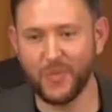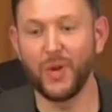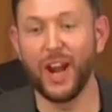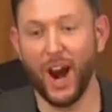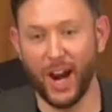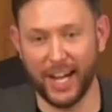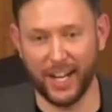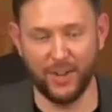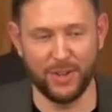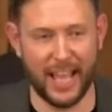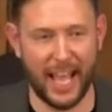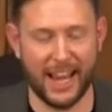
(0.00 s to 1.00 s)
We are going to
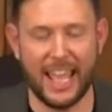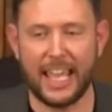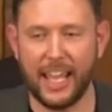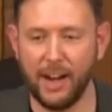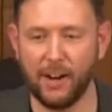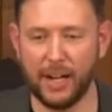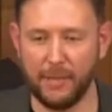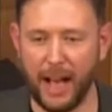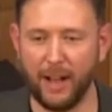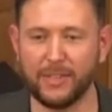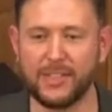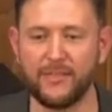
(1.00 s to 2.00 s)
do that here in
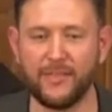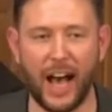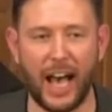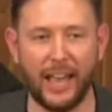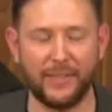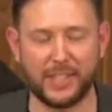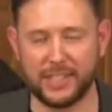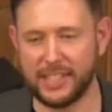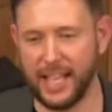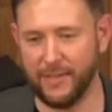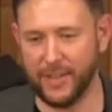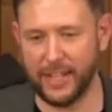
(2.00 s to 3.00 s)
about 5 to
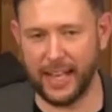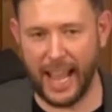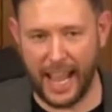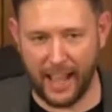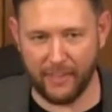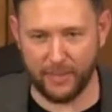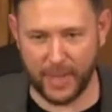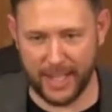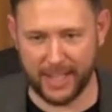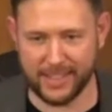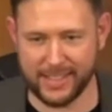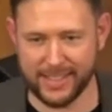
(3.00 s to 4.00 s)
7.5
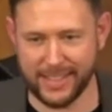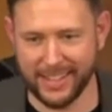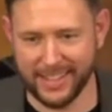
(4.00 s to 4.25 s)
minutes.